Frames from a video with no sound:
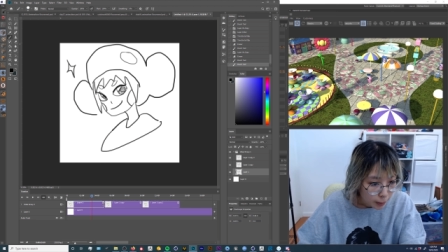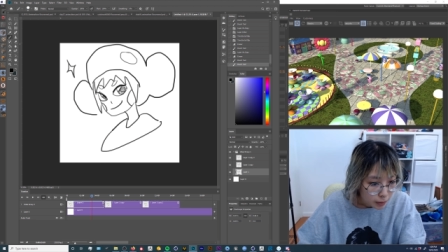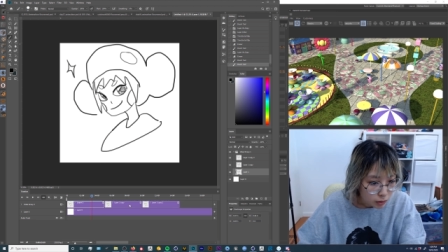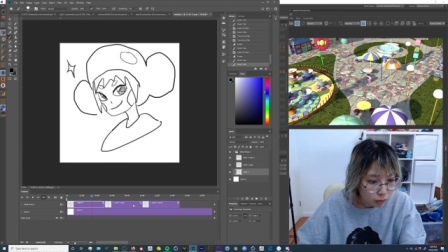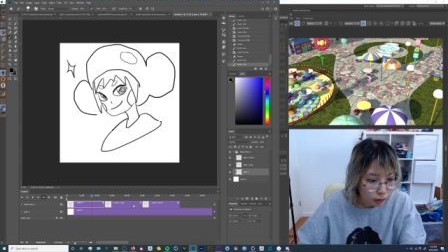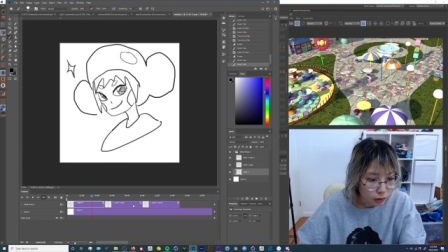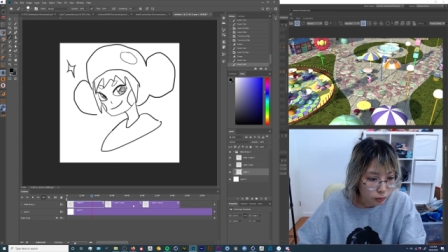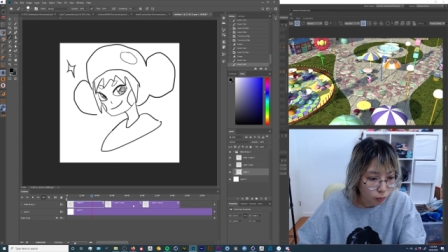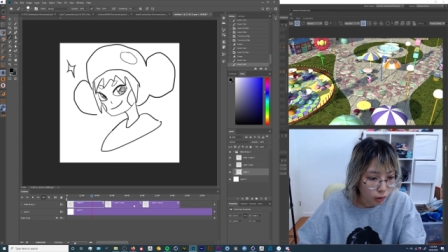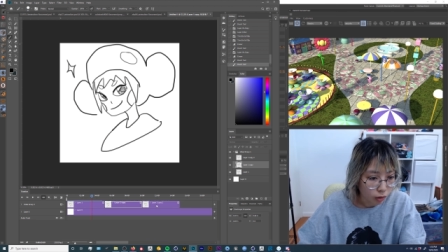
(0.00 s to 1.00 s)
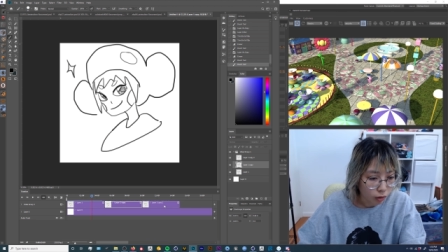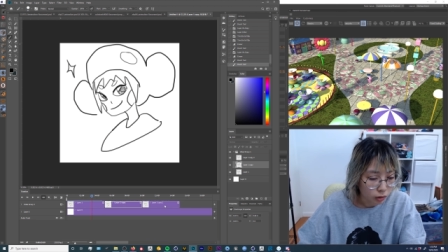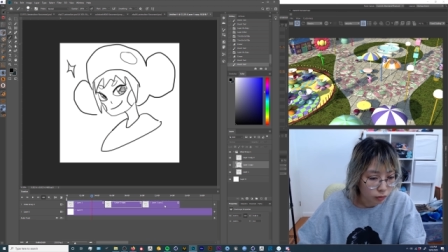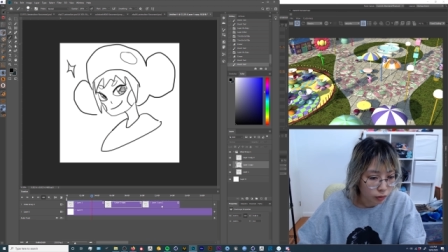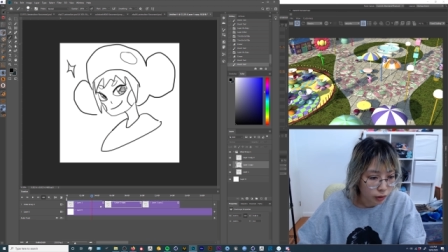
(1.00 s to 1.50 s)
So you actually want all
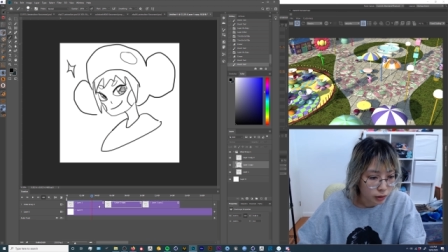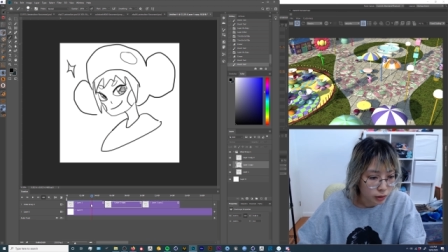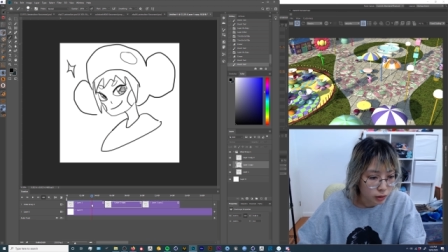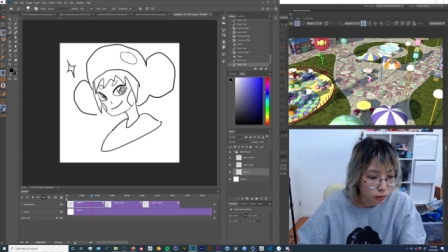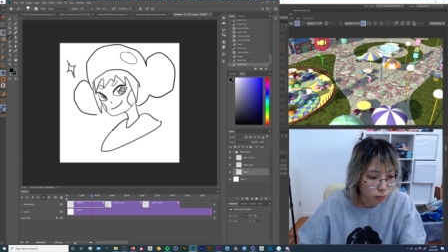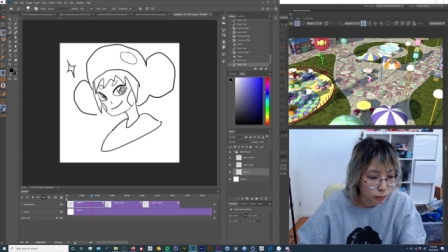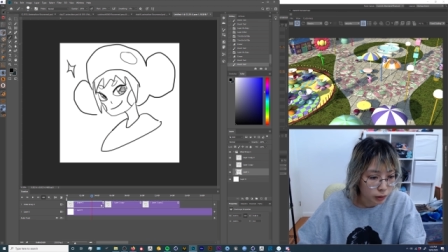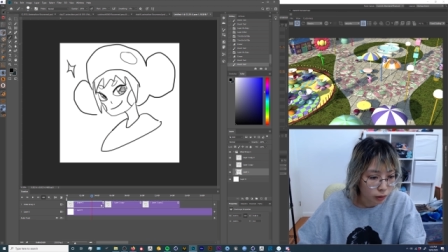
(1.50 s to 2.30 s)
of these to be